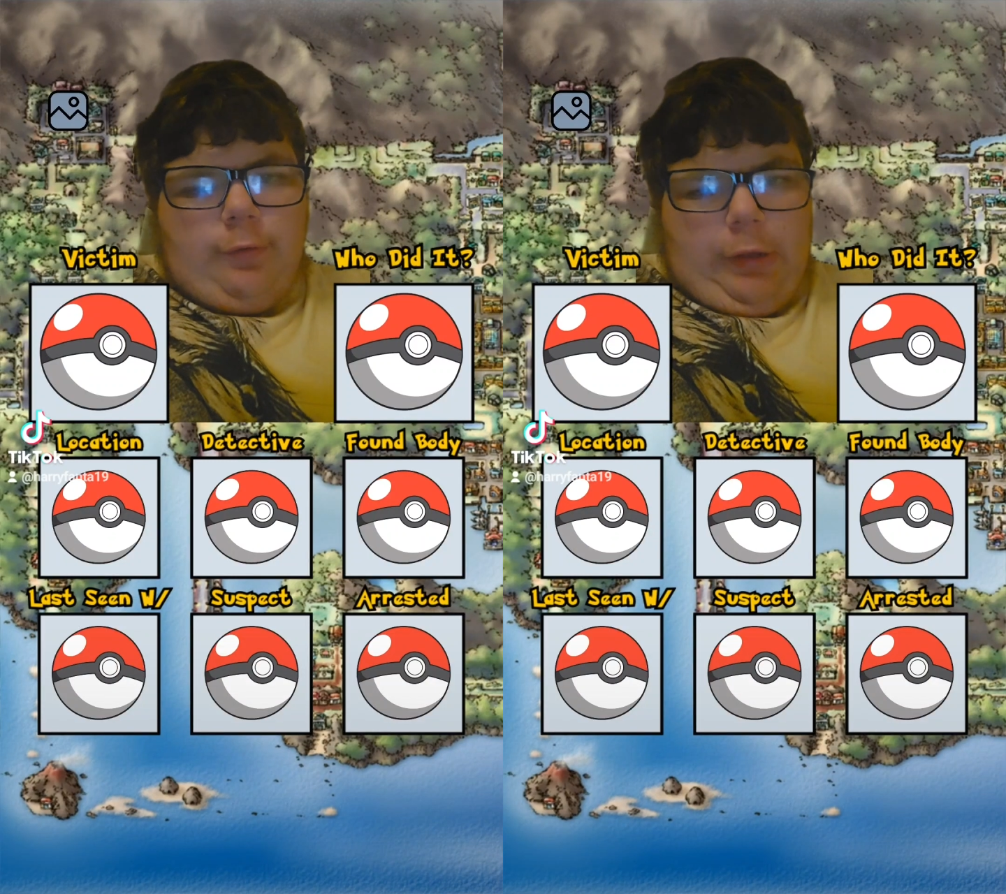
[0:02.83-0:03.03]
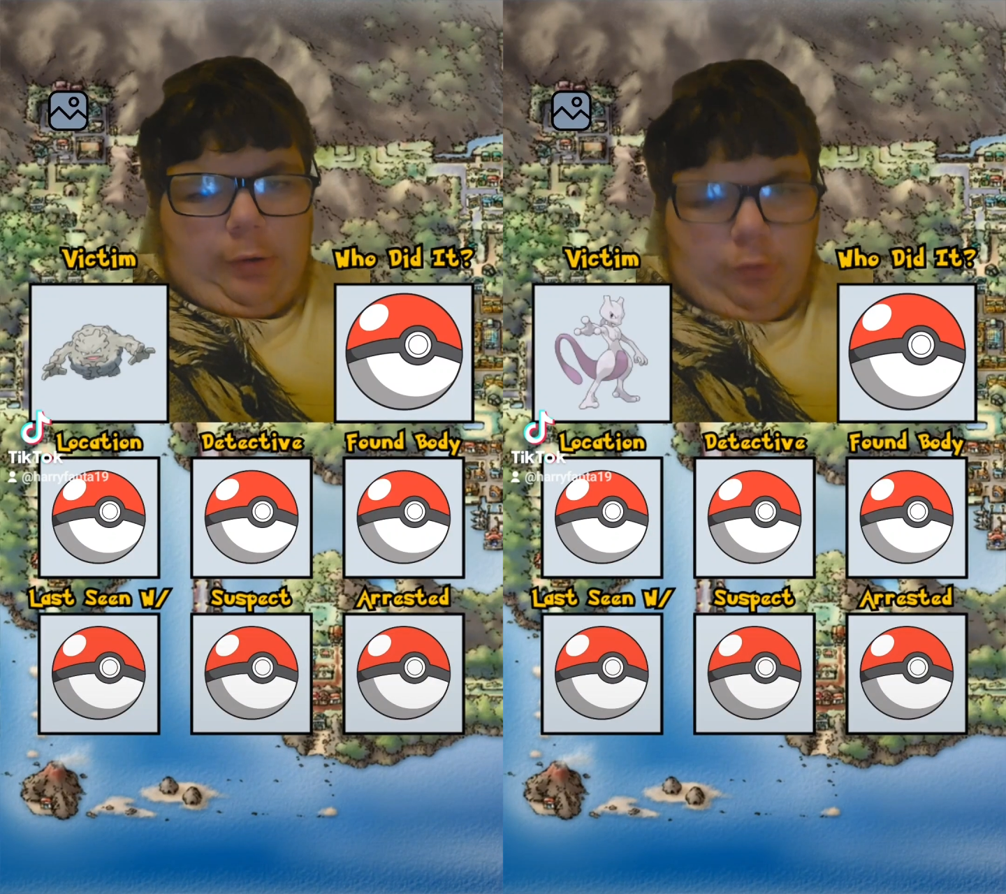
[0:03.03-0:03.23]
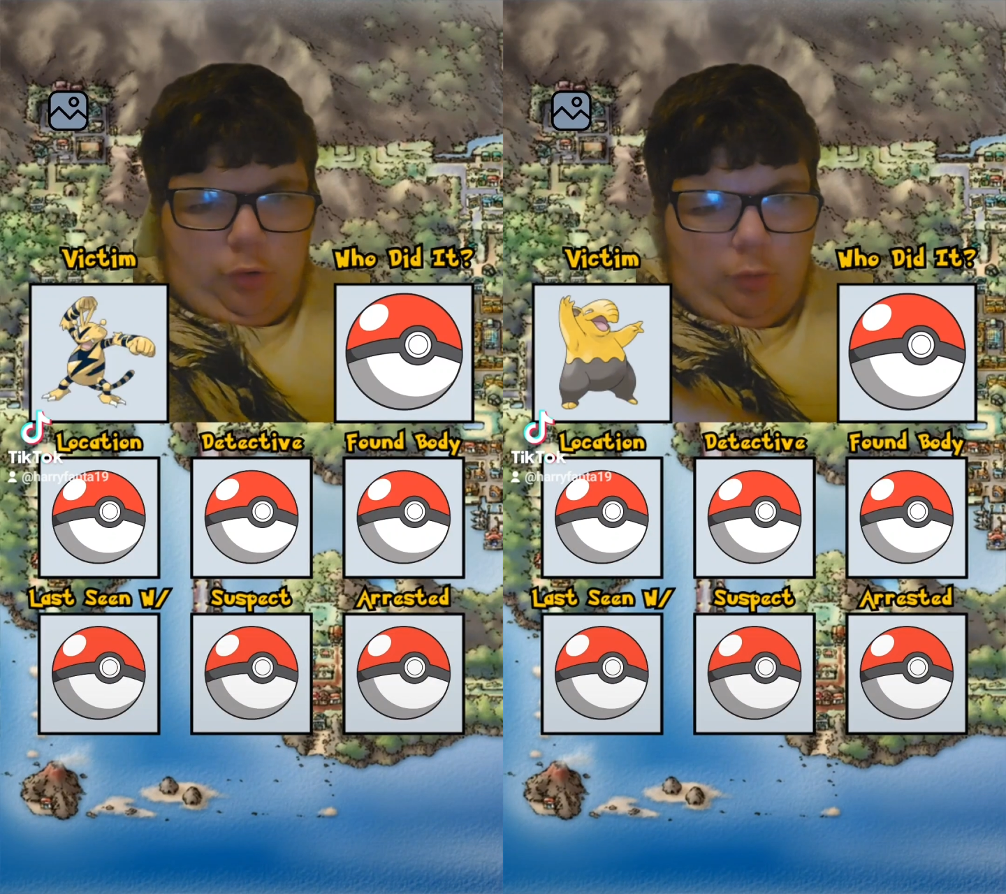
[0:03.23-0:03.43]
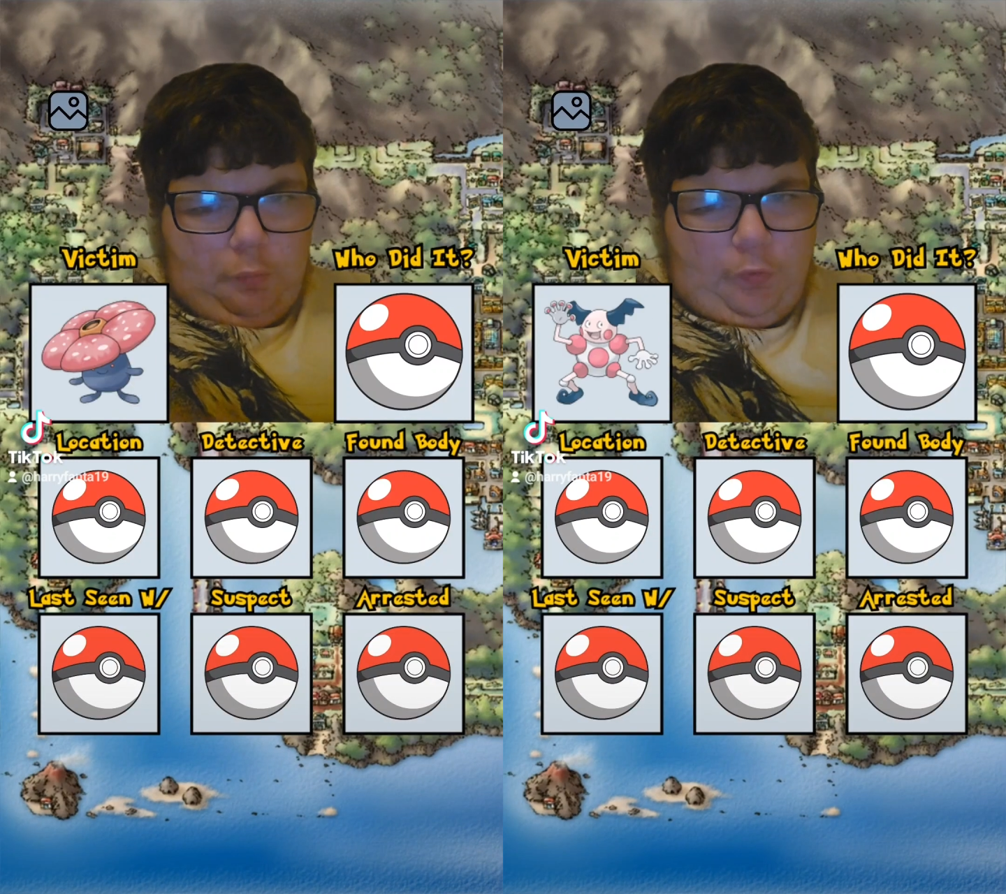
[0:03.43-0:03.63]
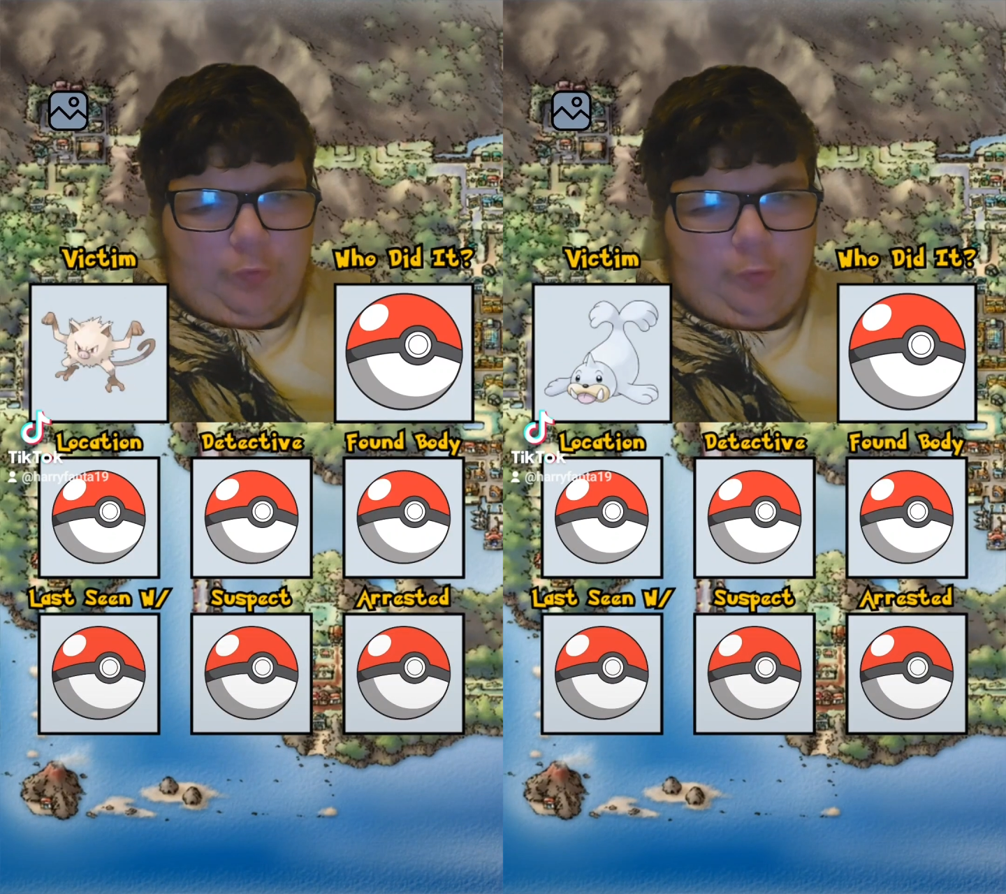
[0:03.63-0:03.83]
Now, who
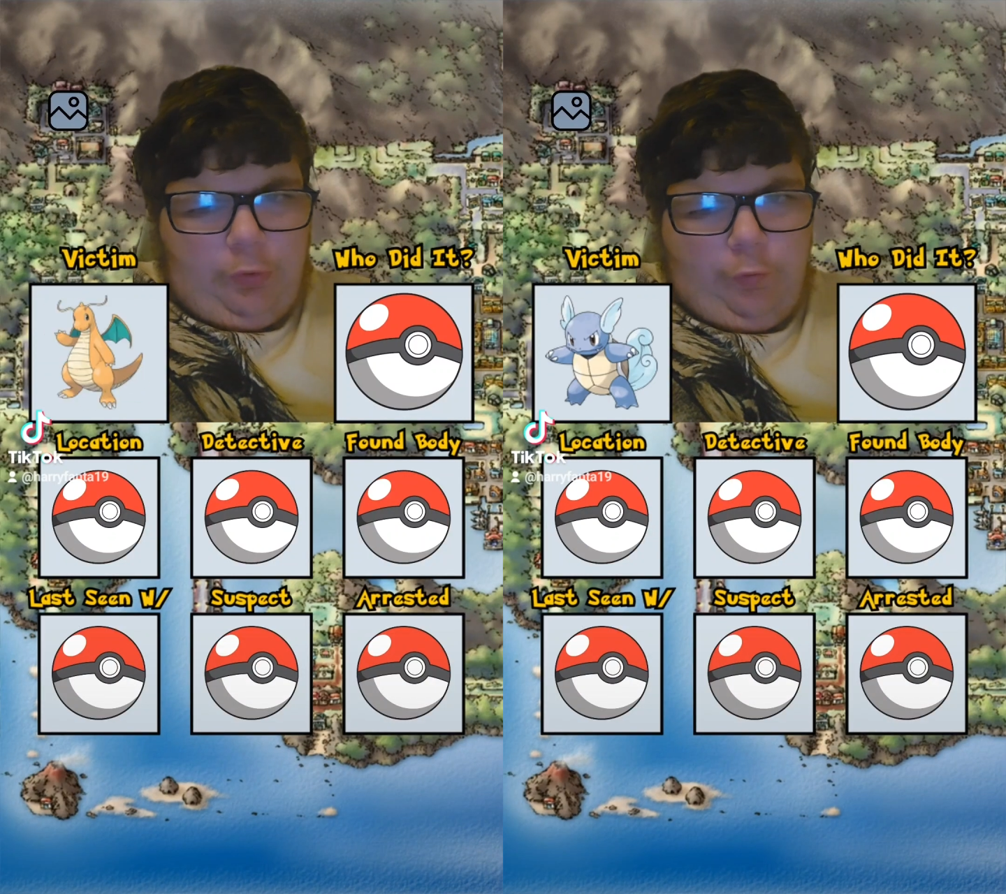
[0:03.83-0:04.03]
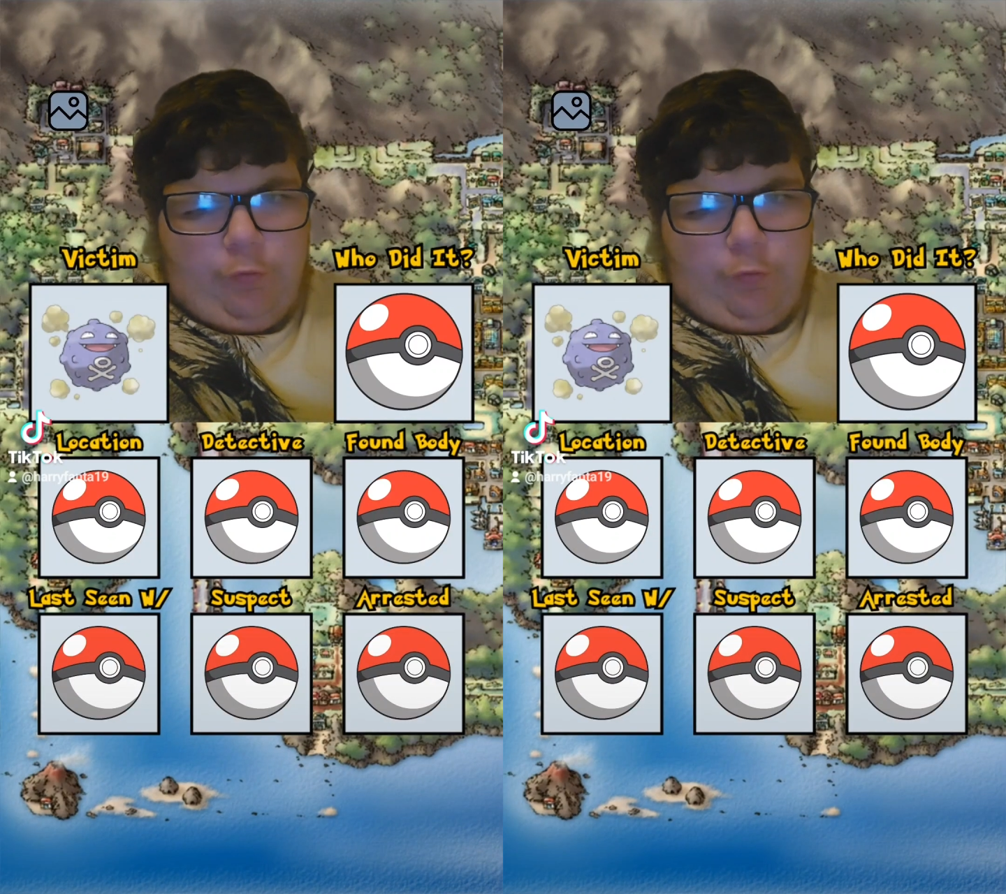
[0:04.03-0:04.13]
was the